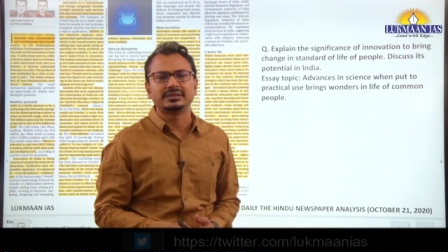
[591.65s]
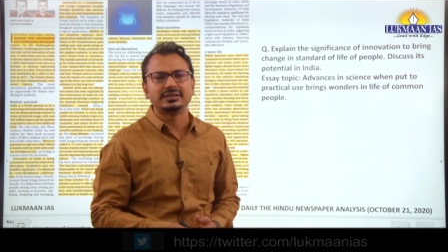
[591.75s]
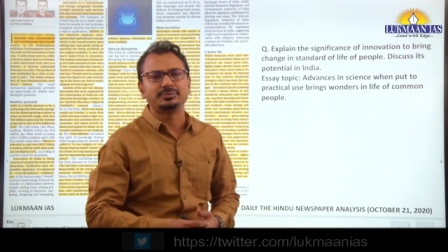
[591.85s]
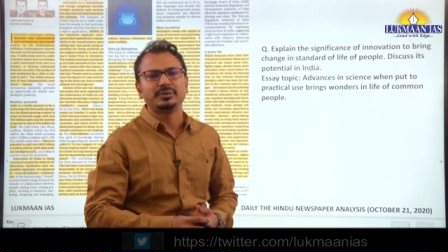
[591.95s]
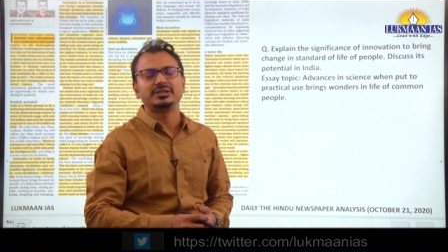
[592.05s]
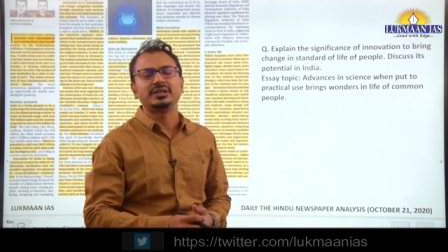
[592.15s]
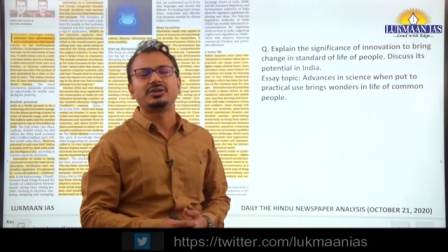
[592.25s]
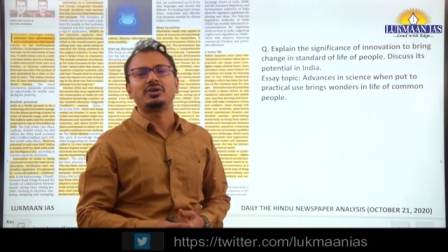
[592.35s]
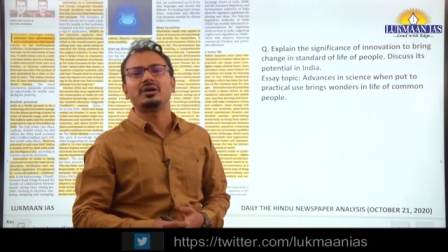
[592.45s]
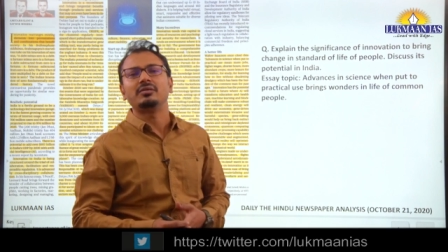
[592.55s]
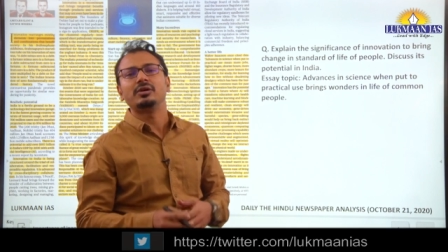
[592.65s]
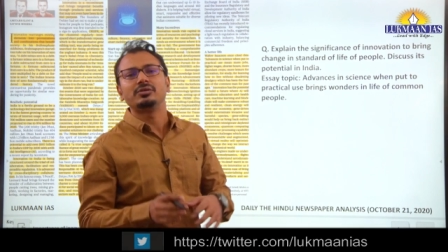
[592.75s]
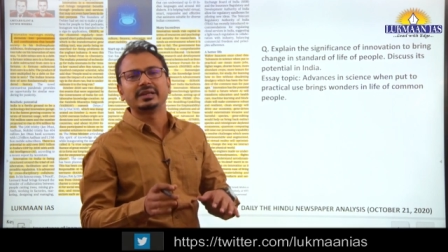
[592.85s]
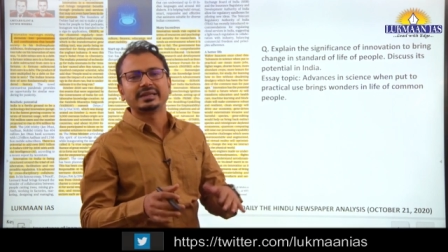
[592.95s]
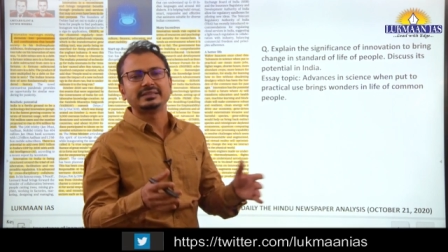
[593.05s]
especially talk
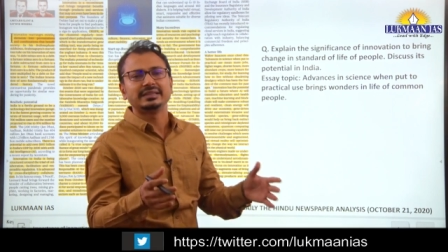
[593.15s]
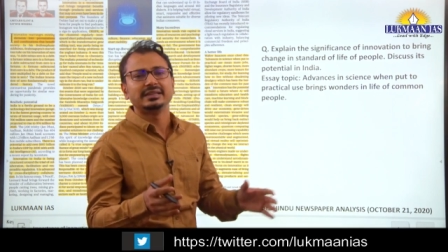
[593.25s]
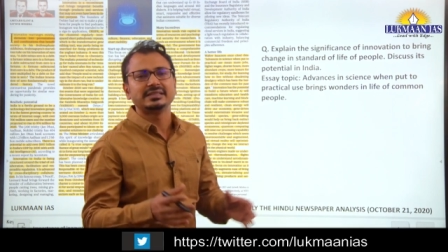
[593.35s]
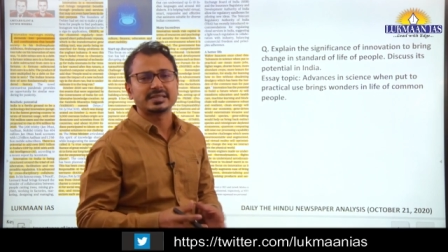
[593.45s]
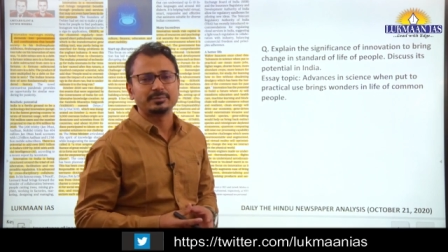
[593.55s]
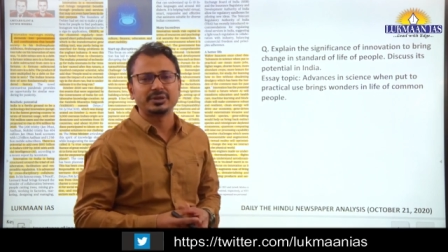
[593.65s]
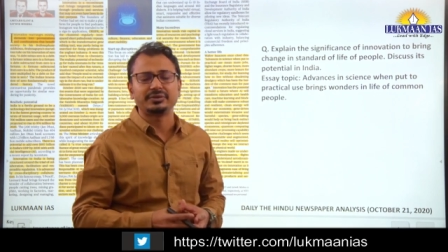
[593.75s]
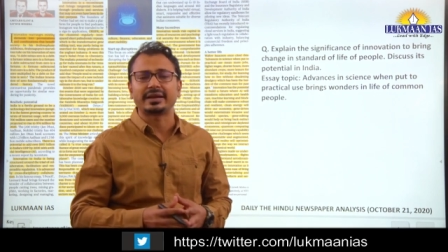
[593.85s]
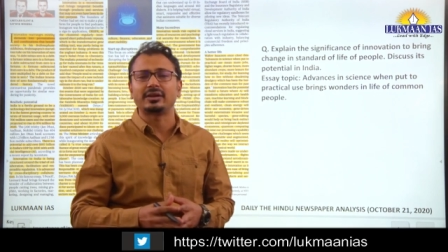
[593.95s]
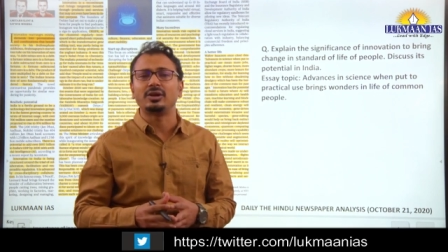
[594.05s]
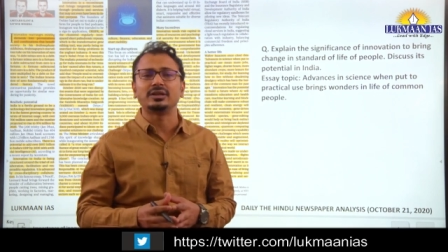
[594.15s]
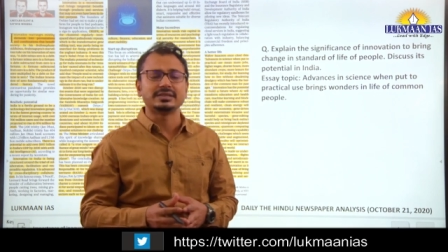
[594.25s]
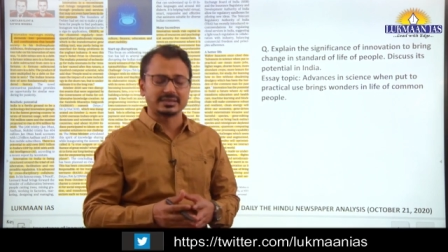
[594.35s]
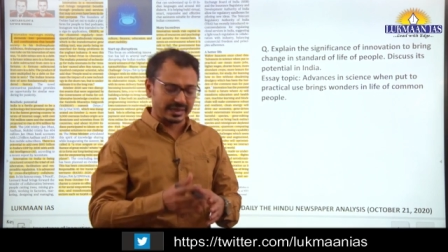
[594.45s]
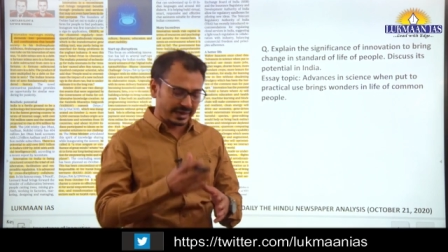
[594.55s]
about the recent disruptive
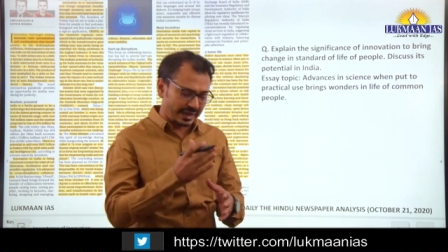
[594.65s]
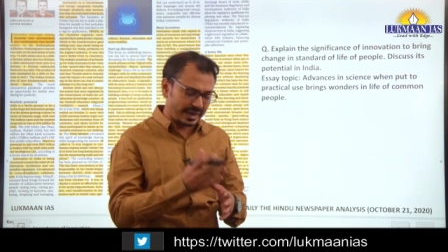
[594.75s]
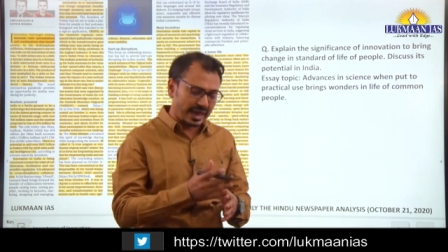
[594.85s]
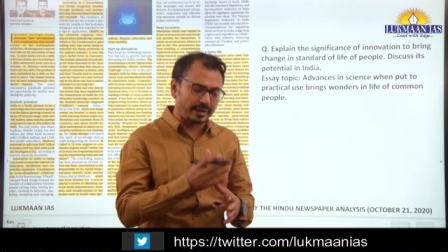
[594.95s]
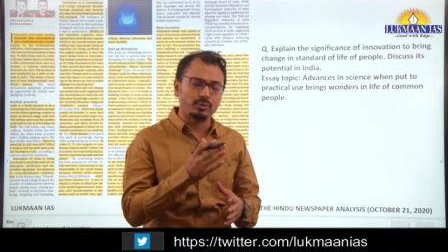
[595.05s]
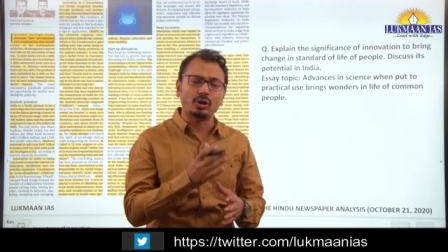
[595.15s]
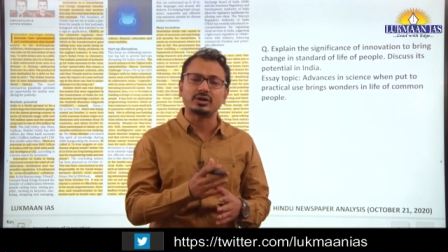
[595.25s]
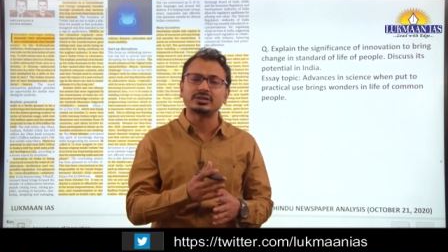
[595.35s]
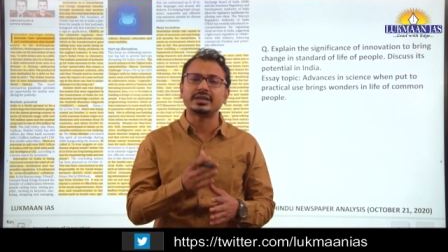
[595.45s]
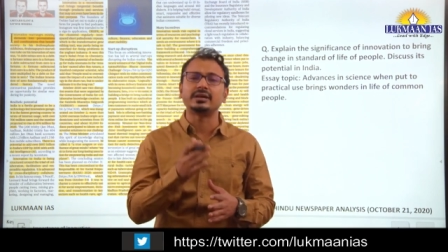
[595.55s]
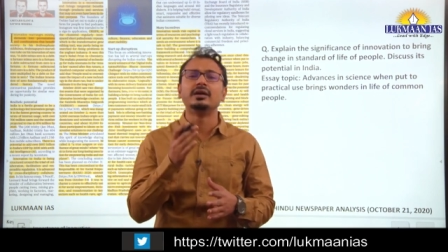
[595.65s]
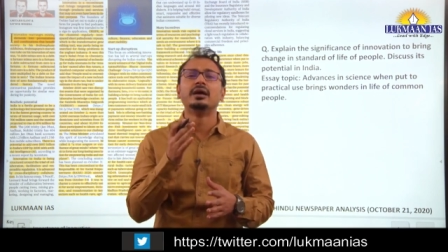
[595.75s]
technologies like AI, blockchain,